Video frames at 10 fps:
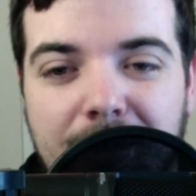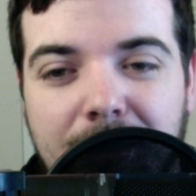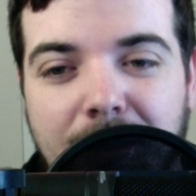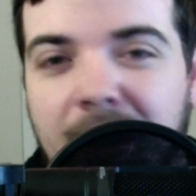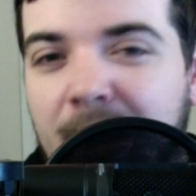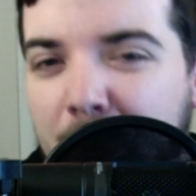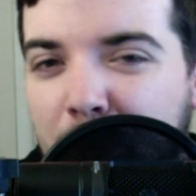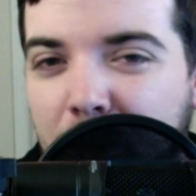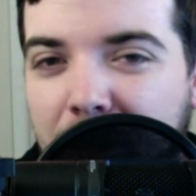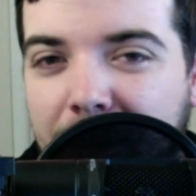a lot of
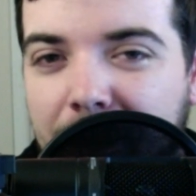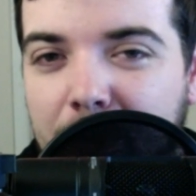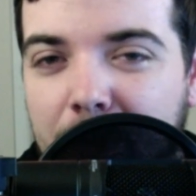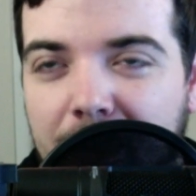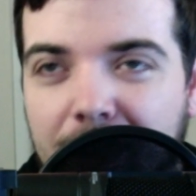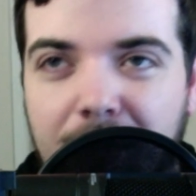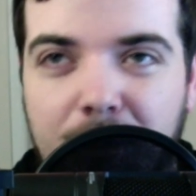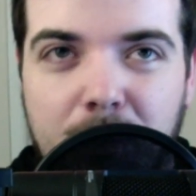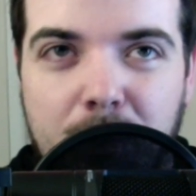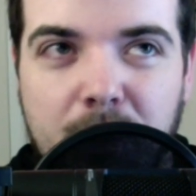people can't make that
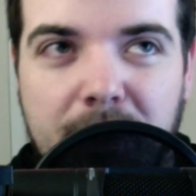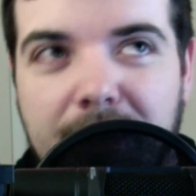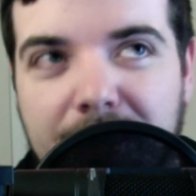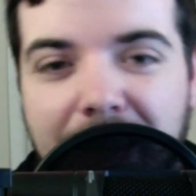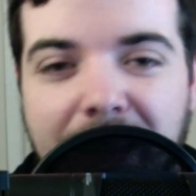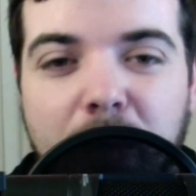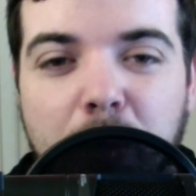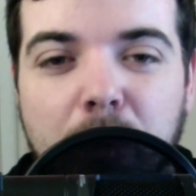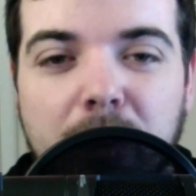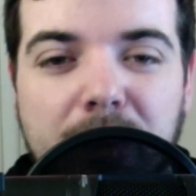really
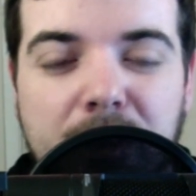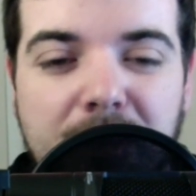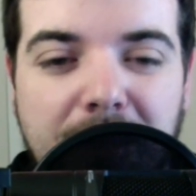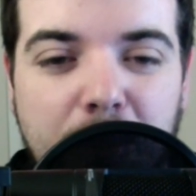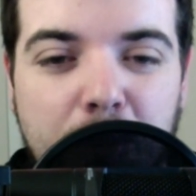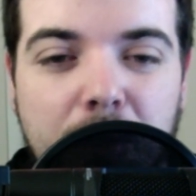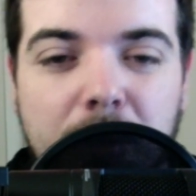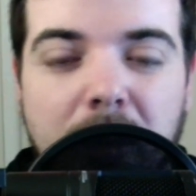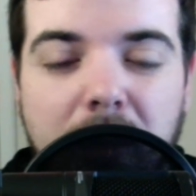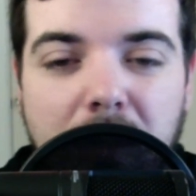attainable in their schedule,
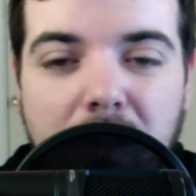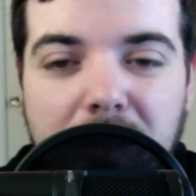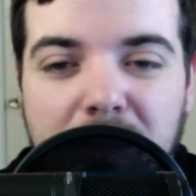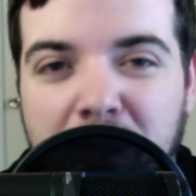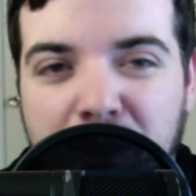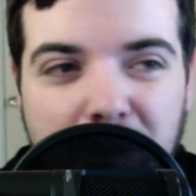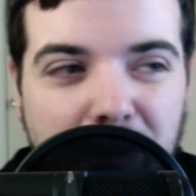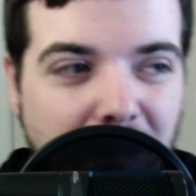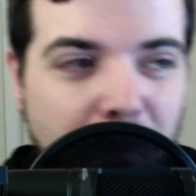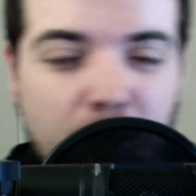especially if
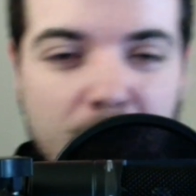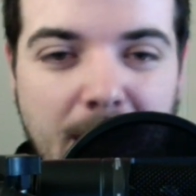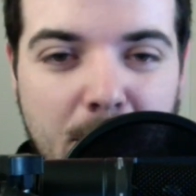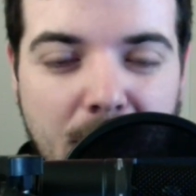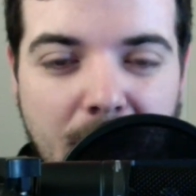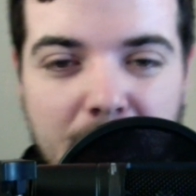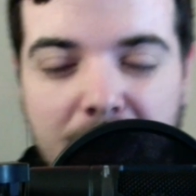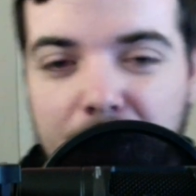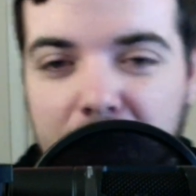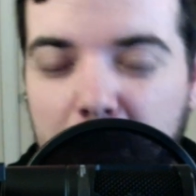you have a full-time job and
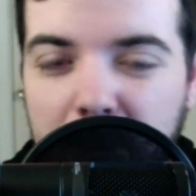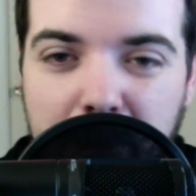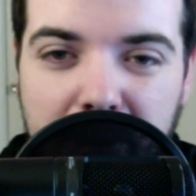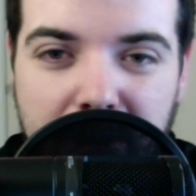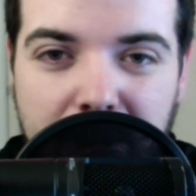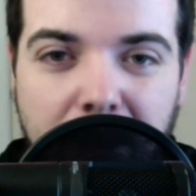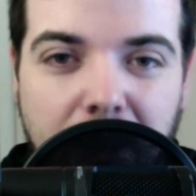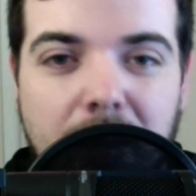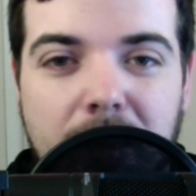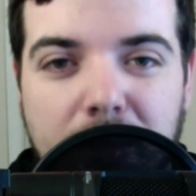other commitments
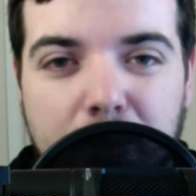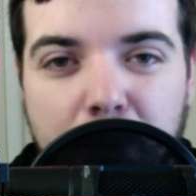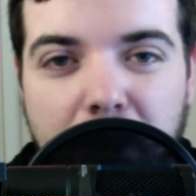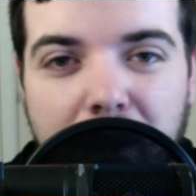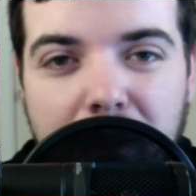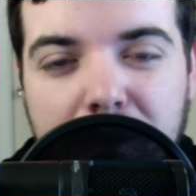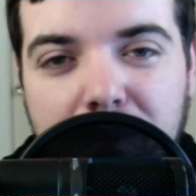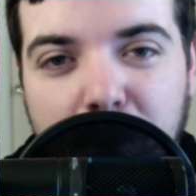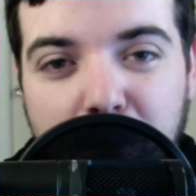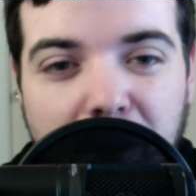to
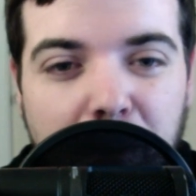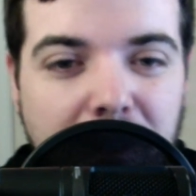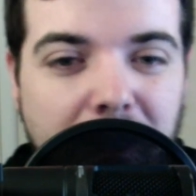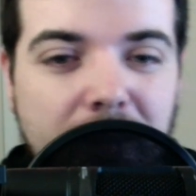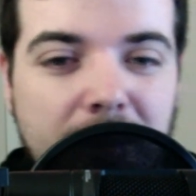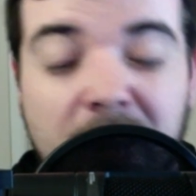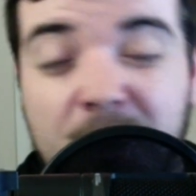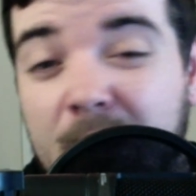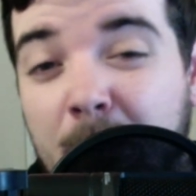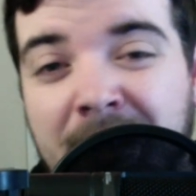prioritize.
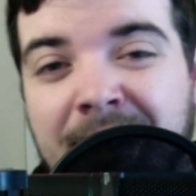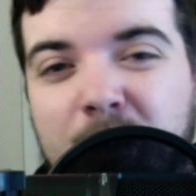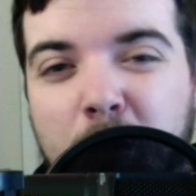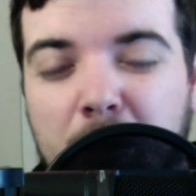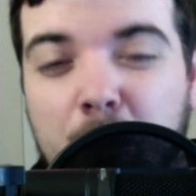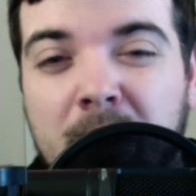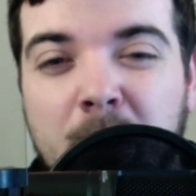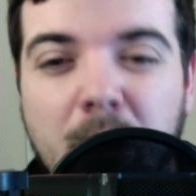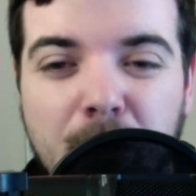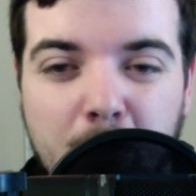So something that's worked really
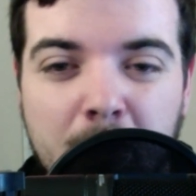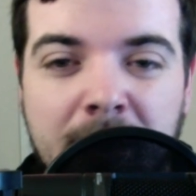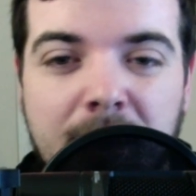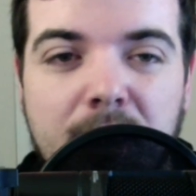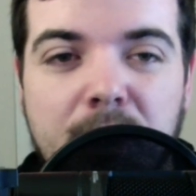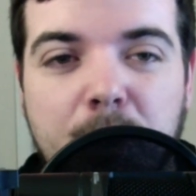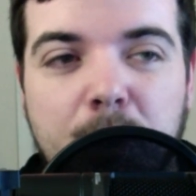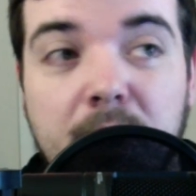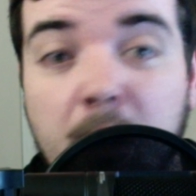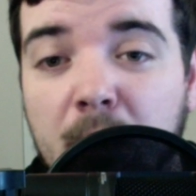well for me is to
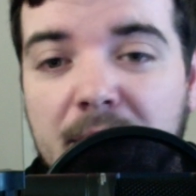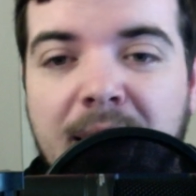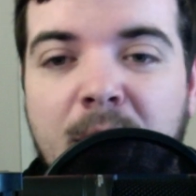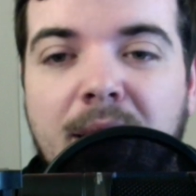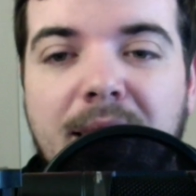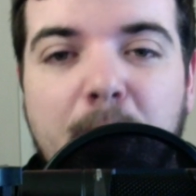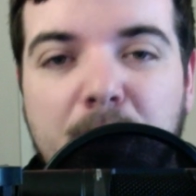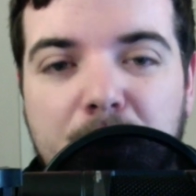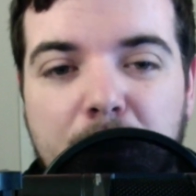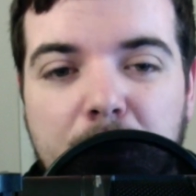double down on
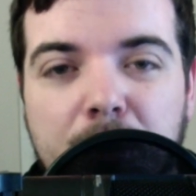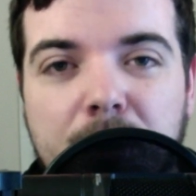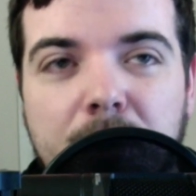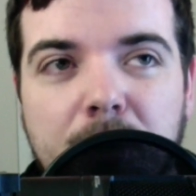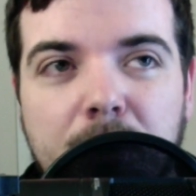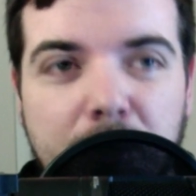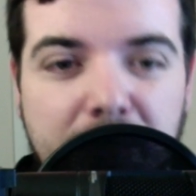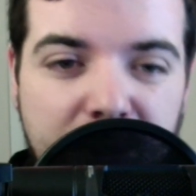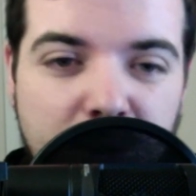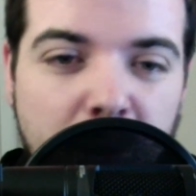episodes for
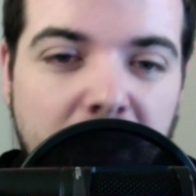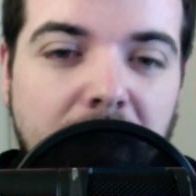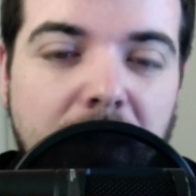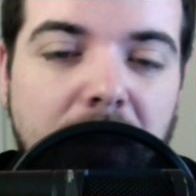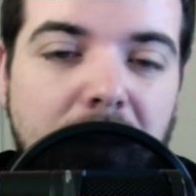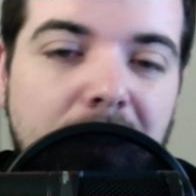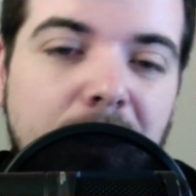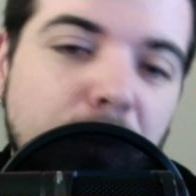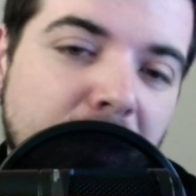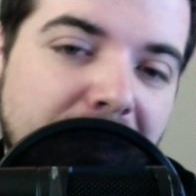each week.
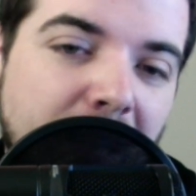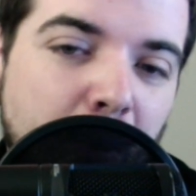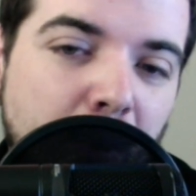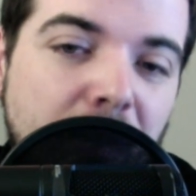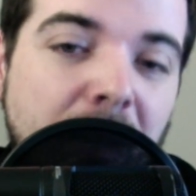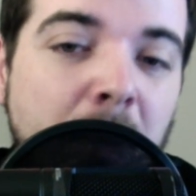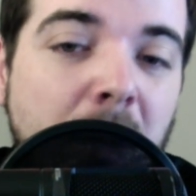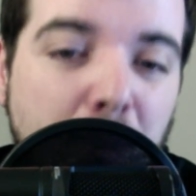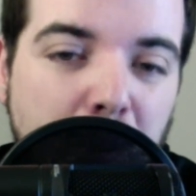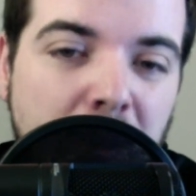So for example, if I'm
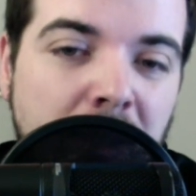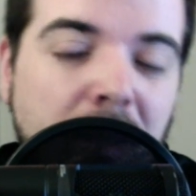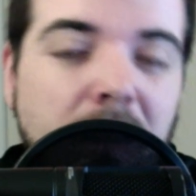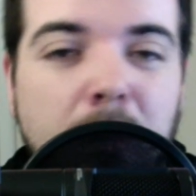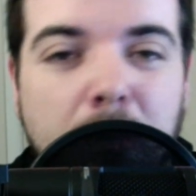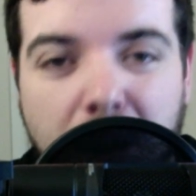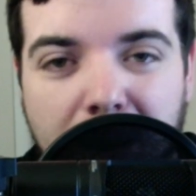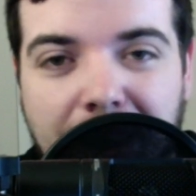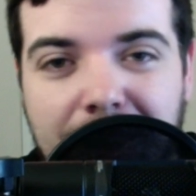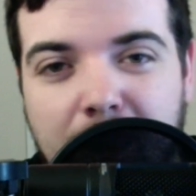uploading a
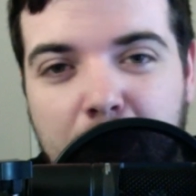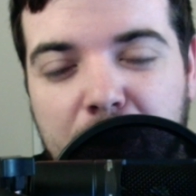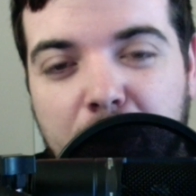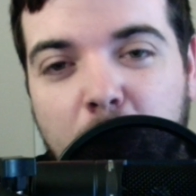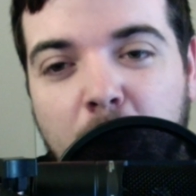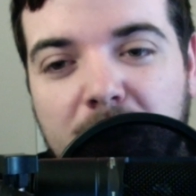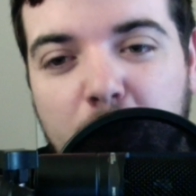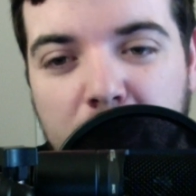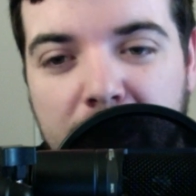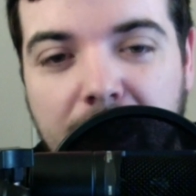podcast episode once a
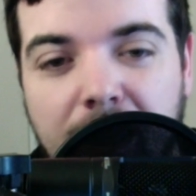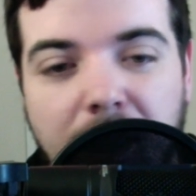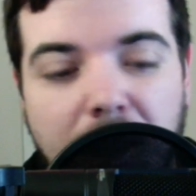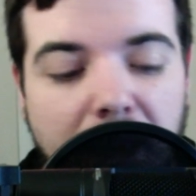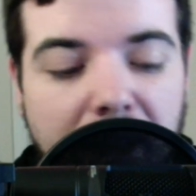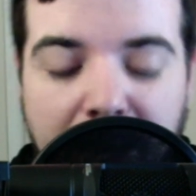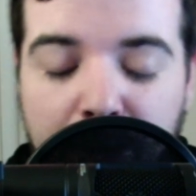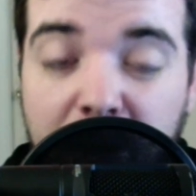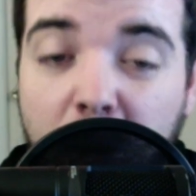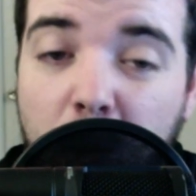week and I
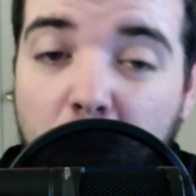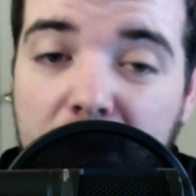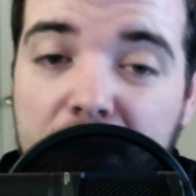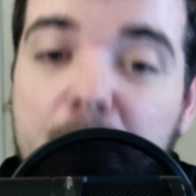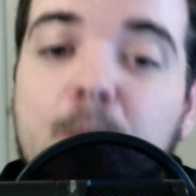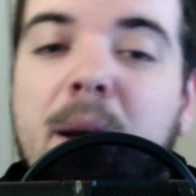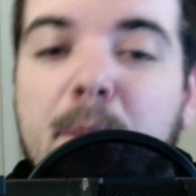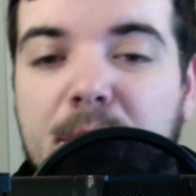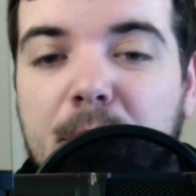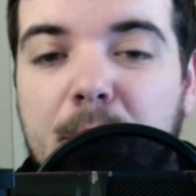record 2
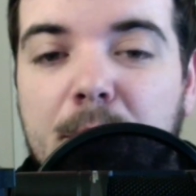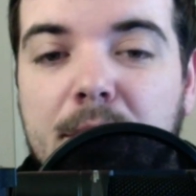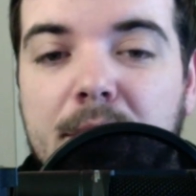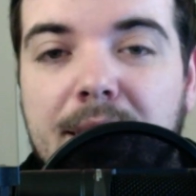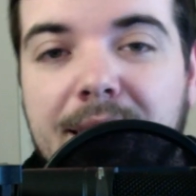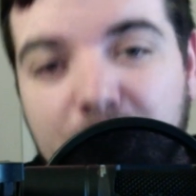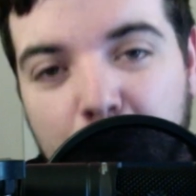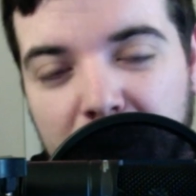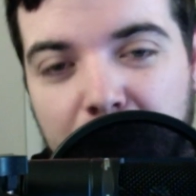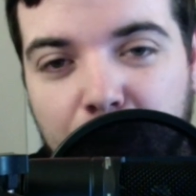episodes each
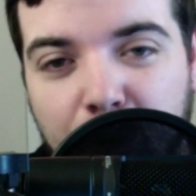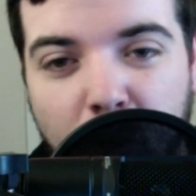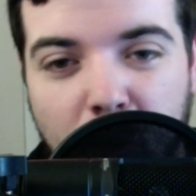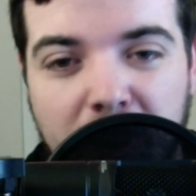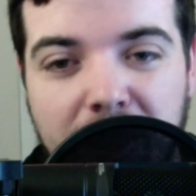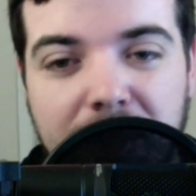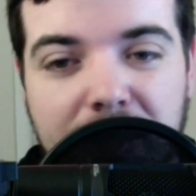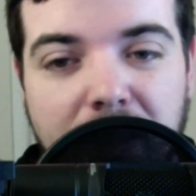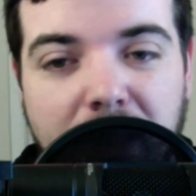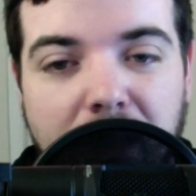week for 4
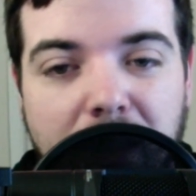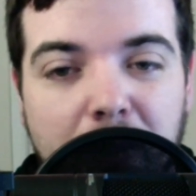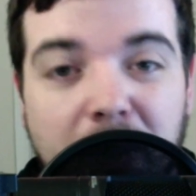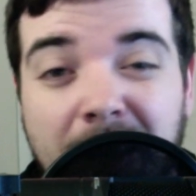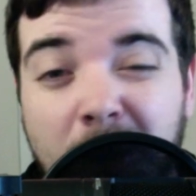weeks, but I